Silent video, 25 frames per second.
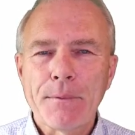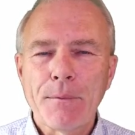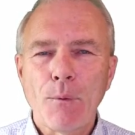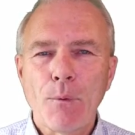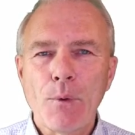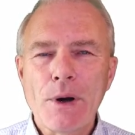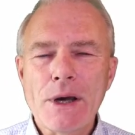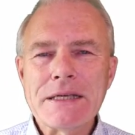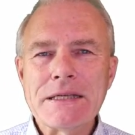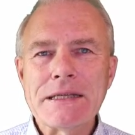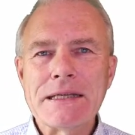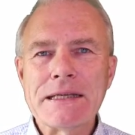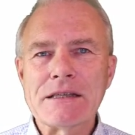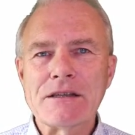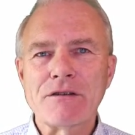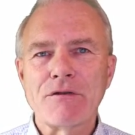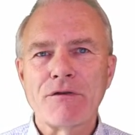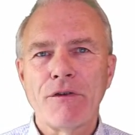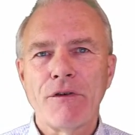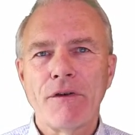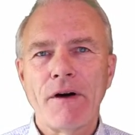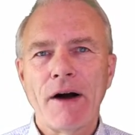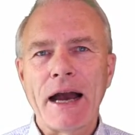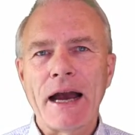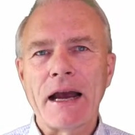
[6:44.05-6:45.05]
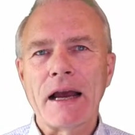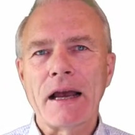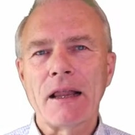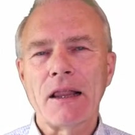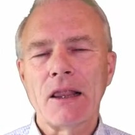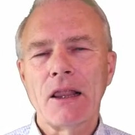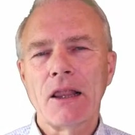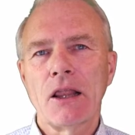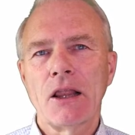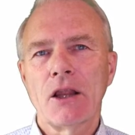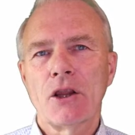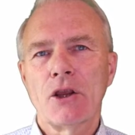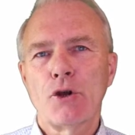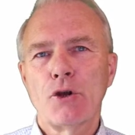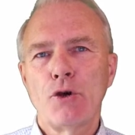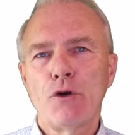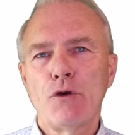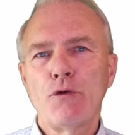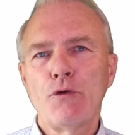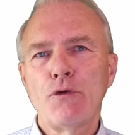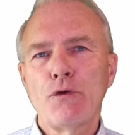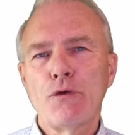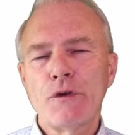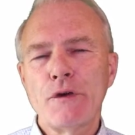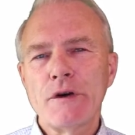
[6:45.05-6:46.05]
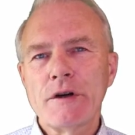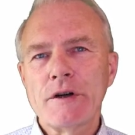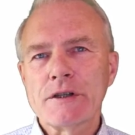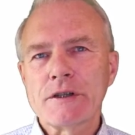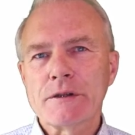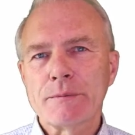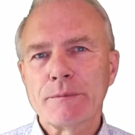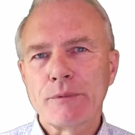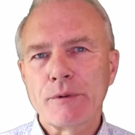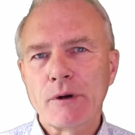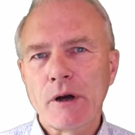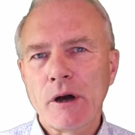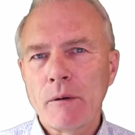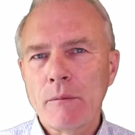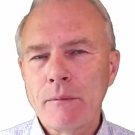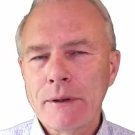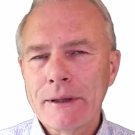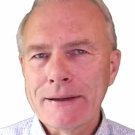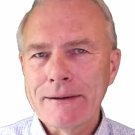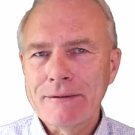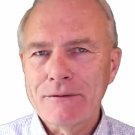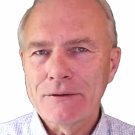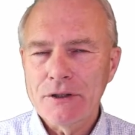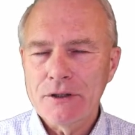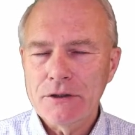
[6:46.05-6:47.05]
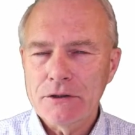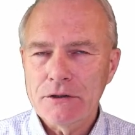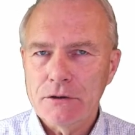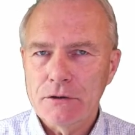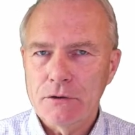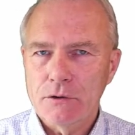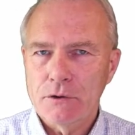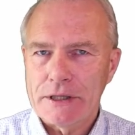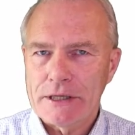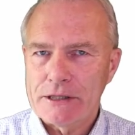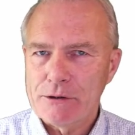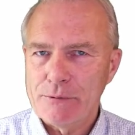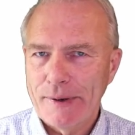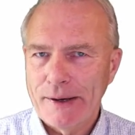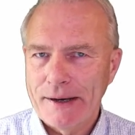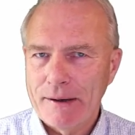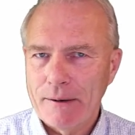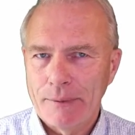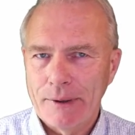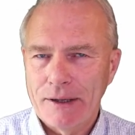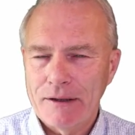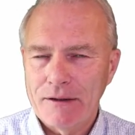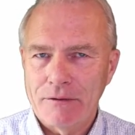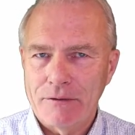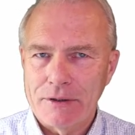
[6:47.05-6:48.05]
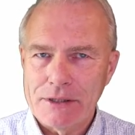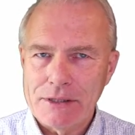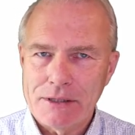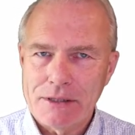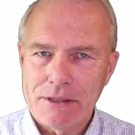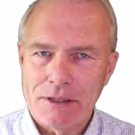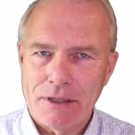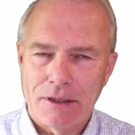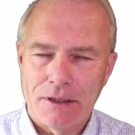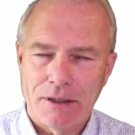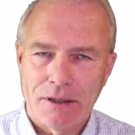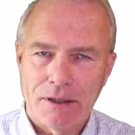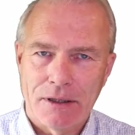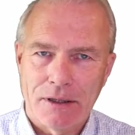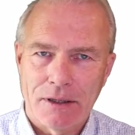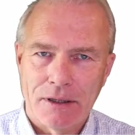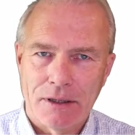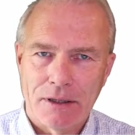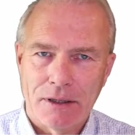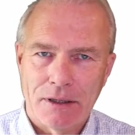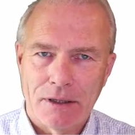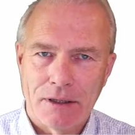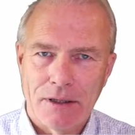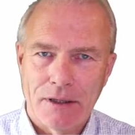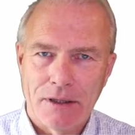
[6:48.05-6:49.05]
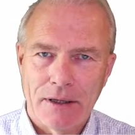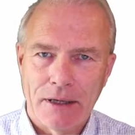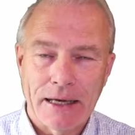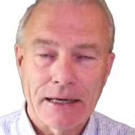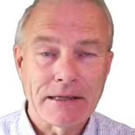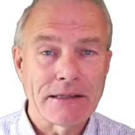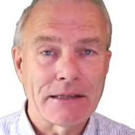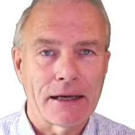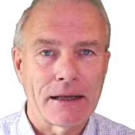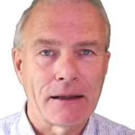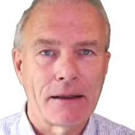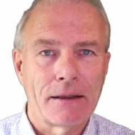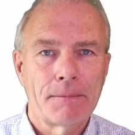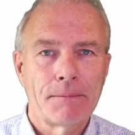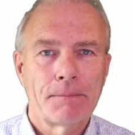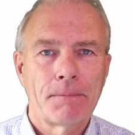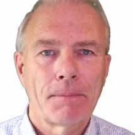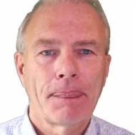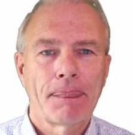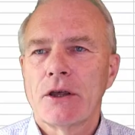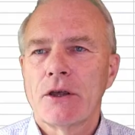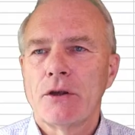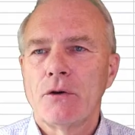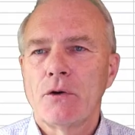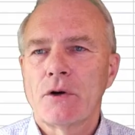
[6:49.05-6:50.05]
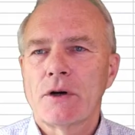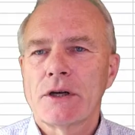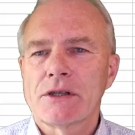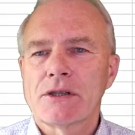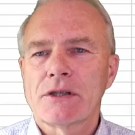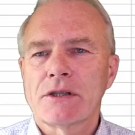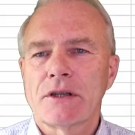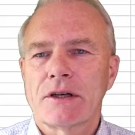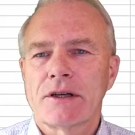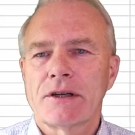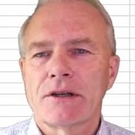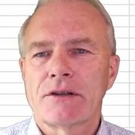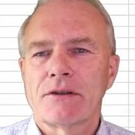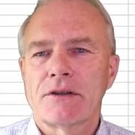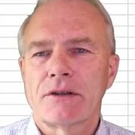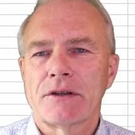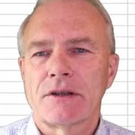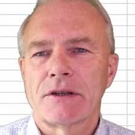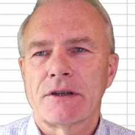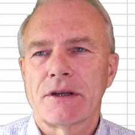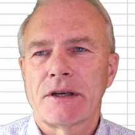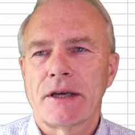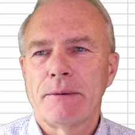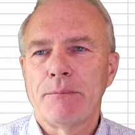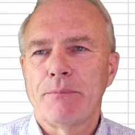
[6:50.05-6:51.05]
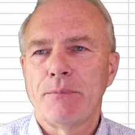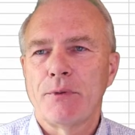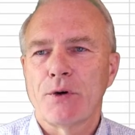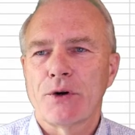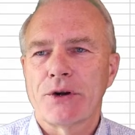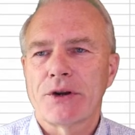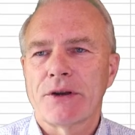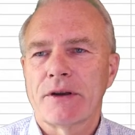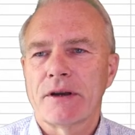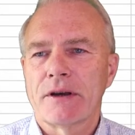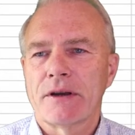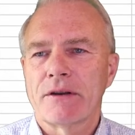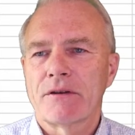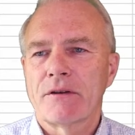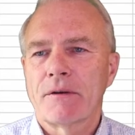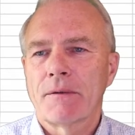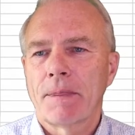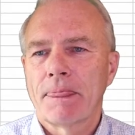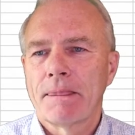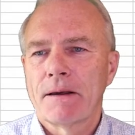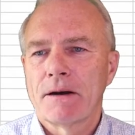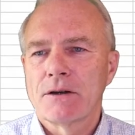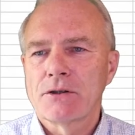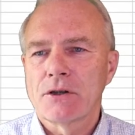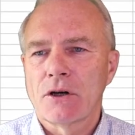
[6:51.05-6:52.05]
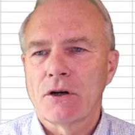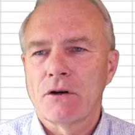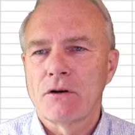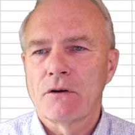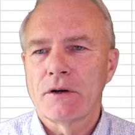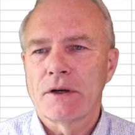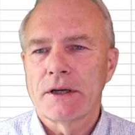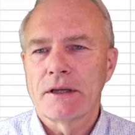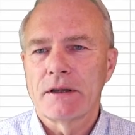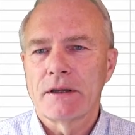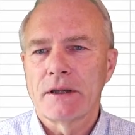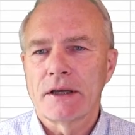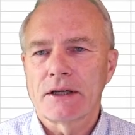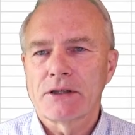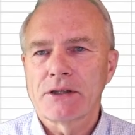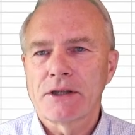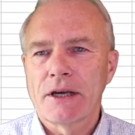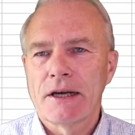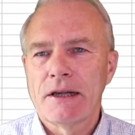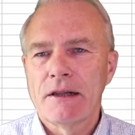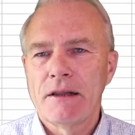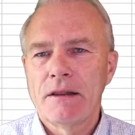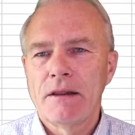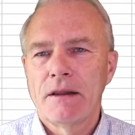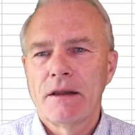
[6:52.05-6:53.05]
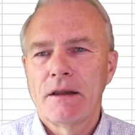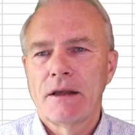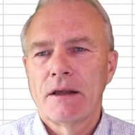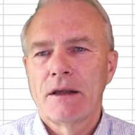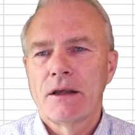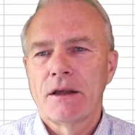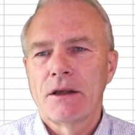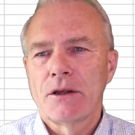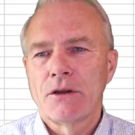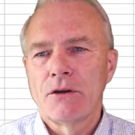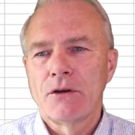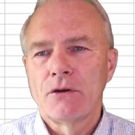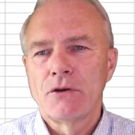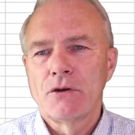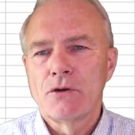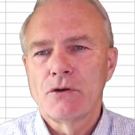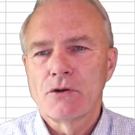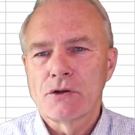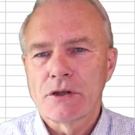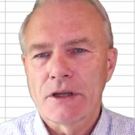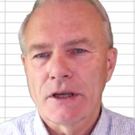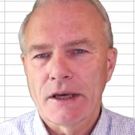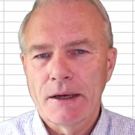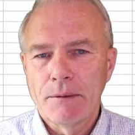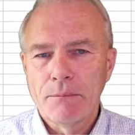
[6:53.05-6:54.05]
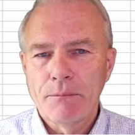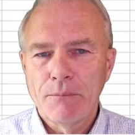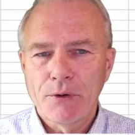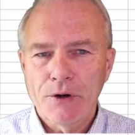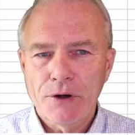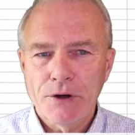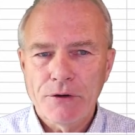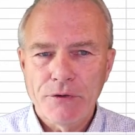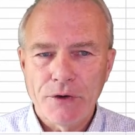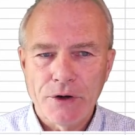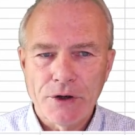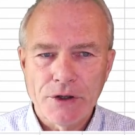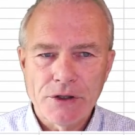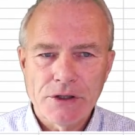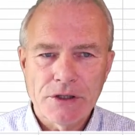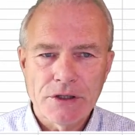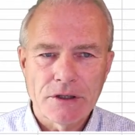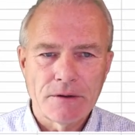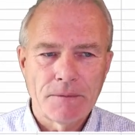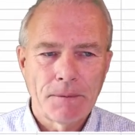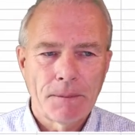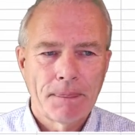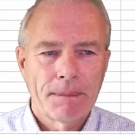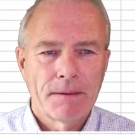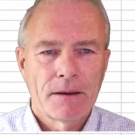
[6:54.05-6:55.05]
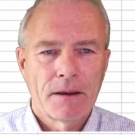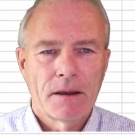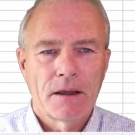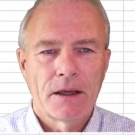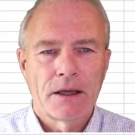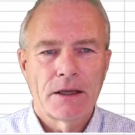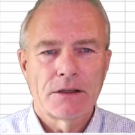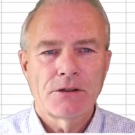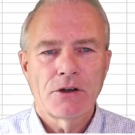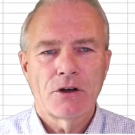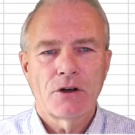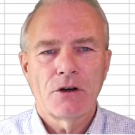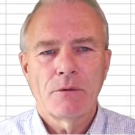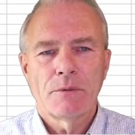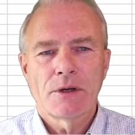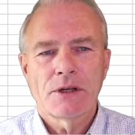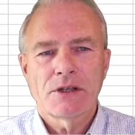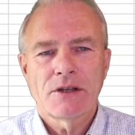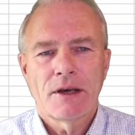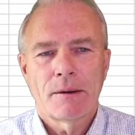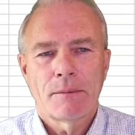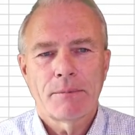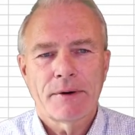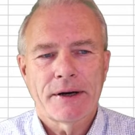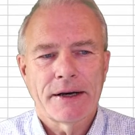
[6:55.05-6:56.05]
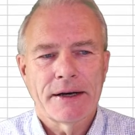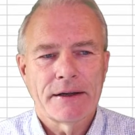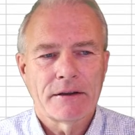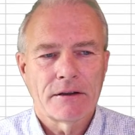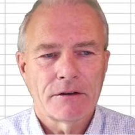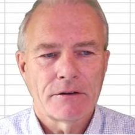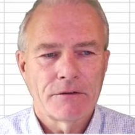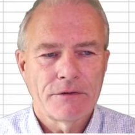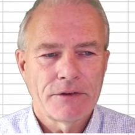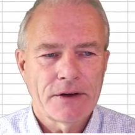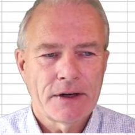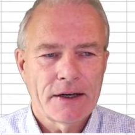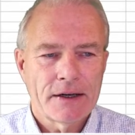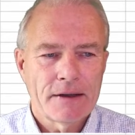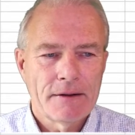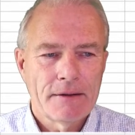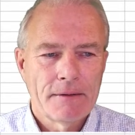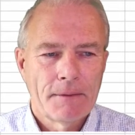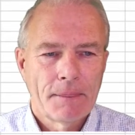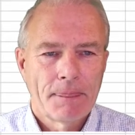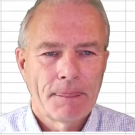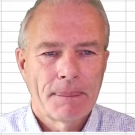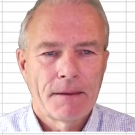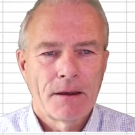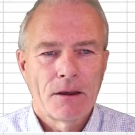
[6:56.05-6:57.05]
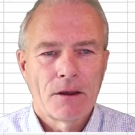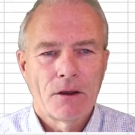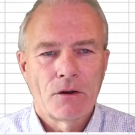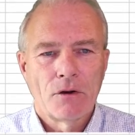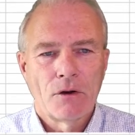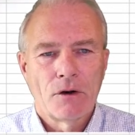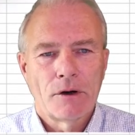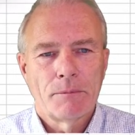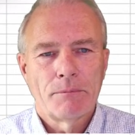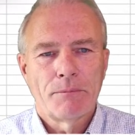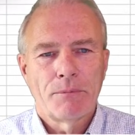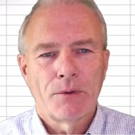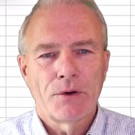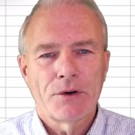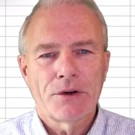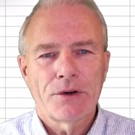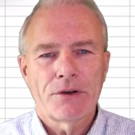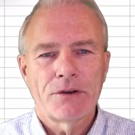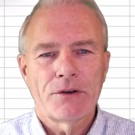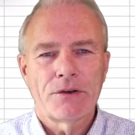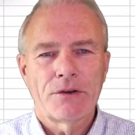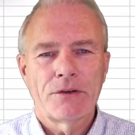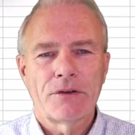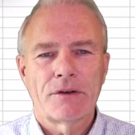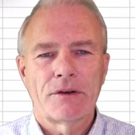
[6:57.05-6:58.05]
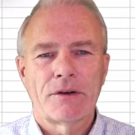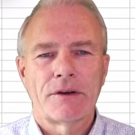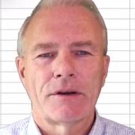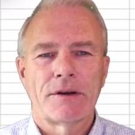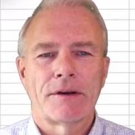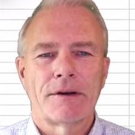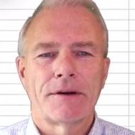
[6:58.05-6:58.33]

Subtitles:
With this file, you first probably want to experiment with Excel. You can start importing it. So in Excel, you use the import function. It's a comma-separated file. You import it.